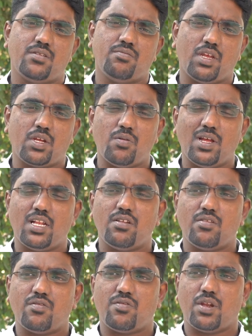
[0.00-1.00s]

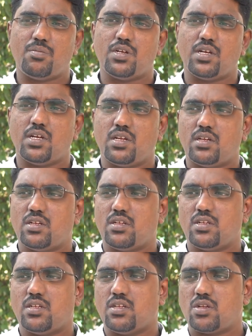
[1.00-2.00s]
Miguel Febres
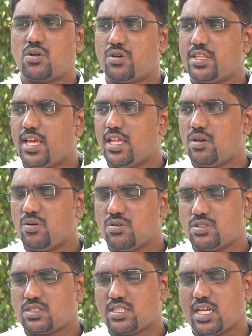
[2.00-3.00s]

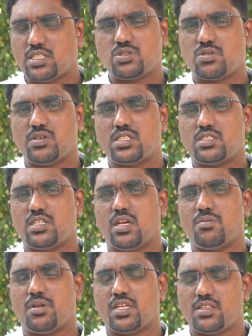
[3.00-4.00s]
Cordero stands to us,
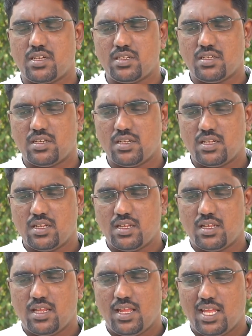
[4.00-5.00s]
dear brethren,
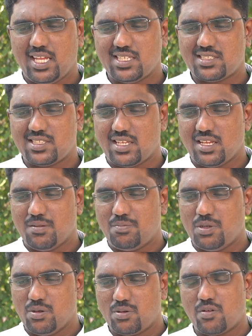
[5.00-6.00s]
as a
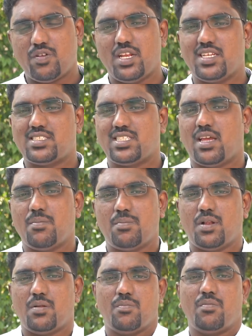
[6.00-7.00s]
beautiful
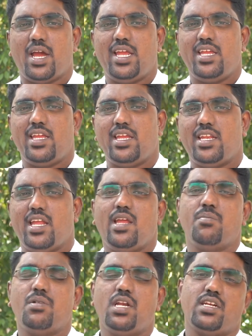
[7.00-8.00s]
example. My
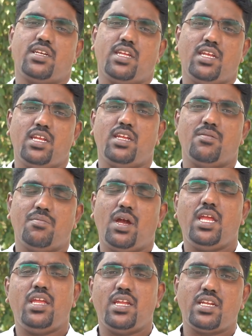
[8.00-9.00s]
inability,
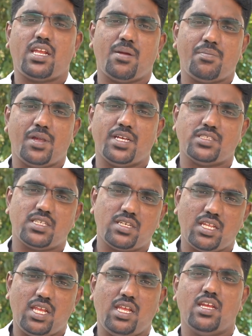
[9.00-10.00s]
my
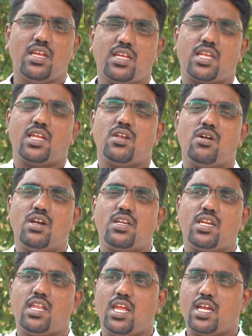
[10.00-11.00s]
incapacity
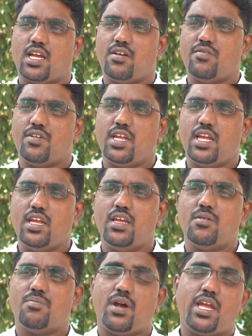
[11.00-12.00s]
cannot take away
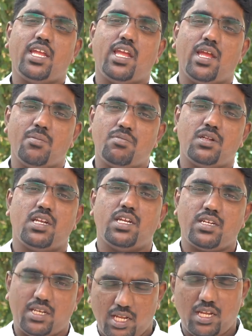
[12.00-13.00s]
my
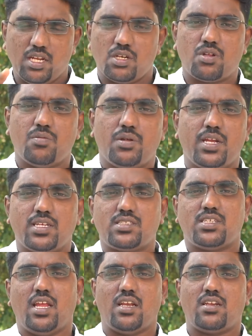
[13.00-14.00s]
ability to be a
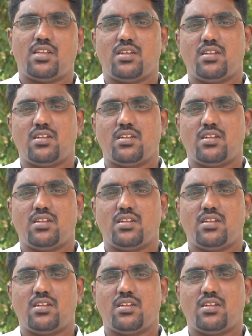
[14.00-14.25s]
saint.